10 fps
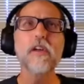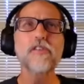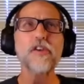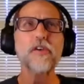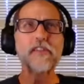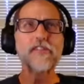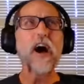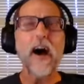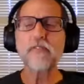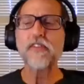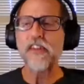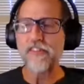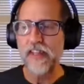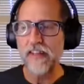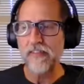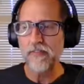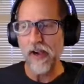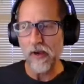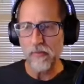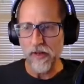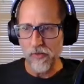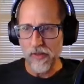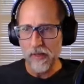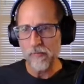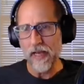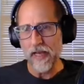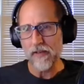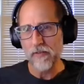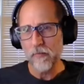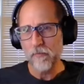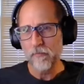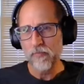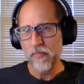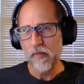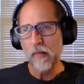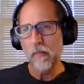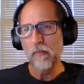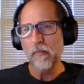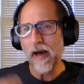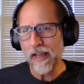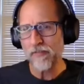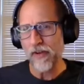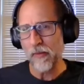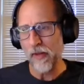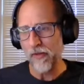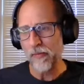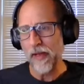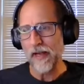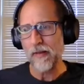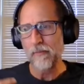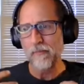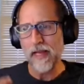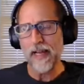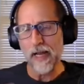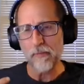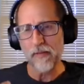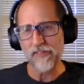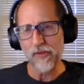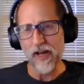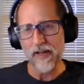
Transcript: So it's obvious his environmental impact. My environmental impact may not be so